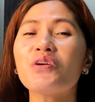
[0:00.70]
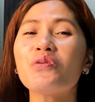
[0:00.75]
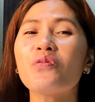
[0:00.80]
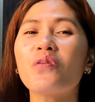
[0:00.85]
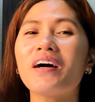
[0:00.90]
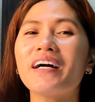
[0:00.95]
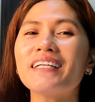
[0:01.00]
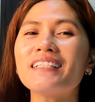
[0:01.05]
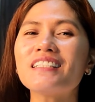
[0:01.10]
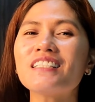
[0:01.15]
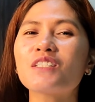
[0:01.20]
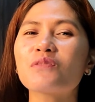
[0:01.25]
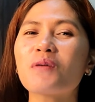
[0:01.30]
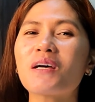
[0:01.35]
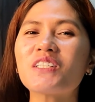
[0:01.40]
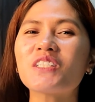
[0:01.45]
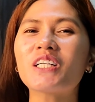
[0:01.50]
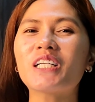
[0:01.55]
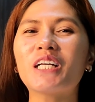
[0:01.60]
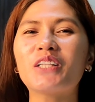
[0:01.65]
everyone,
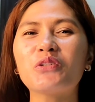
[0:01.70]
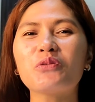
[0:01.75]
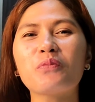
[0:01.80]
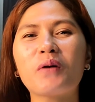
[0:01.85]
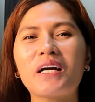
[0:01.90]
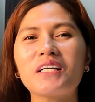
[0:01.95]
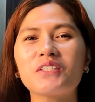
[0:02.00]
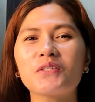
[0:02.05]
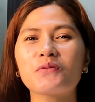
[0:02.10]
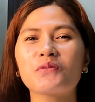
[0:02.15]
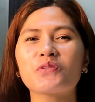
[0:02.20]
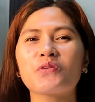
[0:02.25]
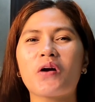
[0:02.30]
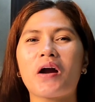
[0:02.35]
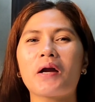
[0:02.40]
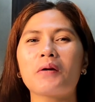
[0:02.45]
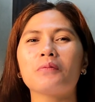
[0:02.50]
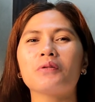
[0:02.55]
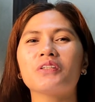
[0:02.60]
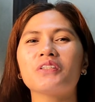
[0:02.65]
especially to my
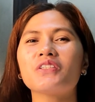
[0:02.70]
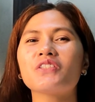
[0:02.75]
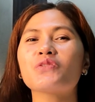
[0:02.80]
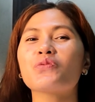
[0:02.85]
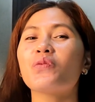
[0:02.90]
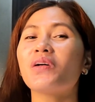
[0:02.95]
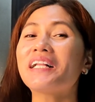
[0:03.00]
subscribers.